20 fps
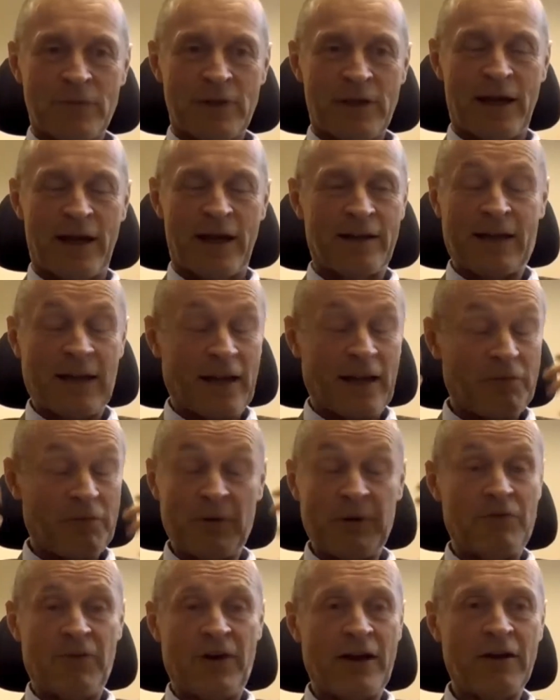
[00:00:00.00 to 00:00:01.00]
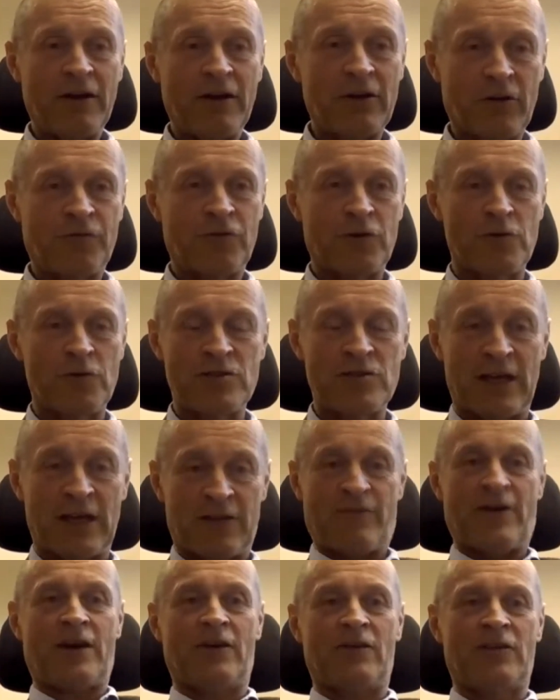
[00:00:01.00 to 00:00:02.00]
and can be very confusing and
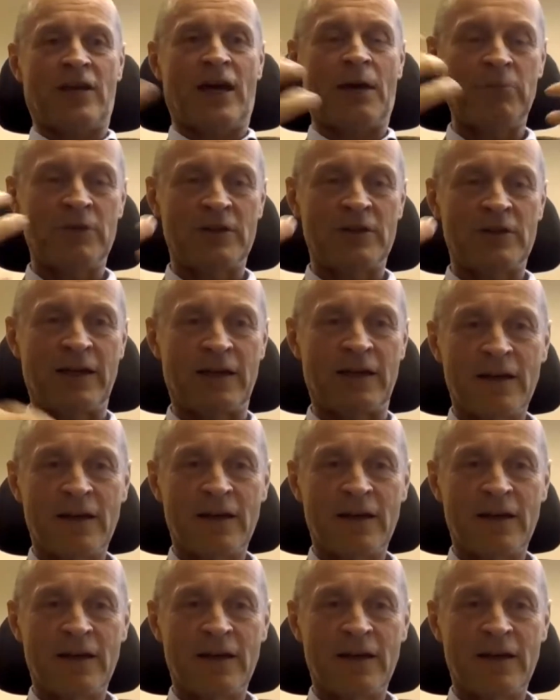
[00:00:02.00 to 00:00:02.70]
very tempting